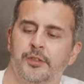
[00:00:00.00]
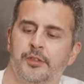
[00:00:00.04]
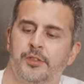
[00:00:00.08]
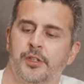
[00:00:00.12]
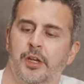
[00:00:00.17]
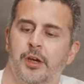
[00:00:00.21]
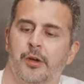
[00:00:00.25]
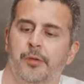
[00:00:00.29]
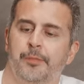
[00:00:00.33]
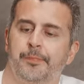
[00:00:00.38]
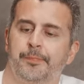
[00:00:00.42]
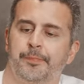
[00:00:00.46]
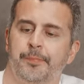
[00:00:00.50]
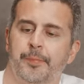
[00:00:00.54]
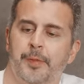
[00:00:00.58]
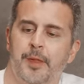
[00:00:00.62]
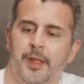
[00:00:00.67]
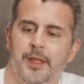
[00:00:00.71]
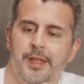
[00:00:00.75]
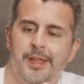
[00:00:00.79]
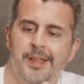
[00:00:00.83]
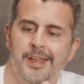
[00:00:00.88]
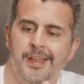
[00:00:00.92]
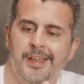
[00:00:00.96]
So
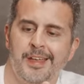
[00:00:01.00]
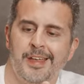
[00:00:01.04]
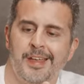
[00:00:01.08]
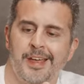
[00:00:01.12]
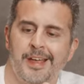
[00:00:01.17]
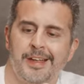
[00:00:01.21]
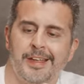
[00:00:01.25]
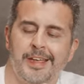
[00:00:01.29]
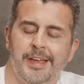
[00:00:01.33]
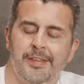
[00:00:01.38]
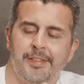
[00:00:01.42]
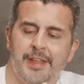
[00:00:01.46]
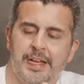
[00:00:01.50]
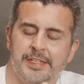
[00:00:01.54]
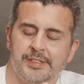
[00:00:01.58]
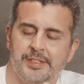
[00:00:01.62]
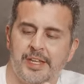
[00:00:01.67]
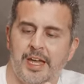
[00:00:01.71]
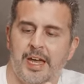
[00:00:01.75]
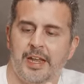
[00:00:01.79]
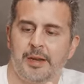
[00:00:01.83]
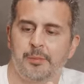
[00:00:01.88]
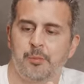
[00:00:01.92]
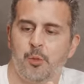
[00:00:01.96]
again, that's kind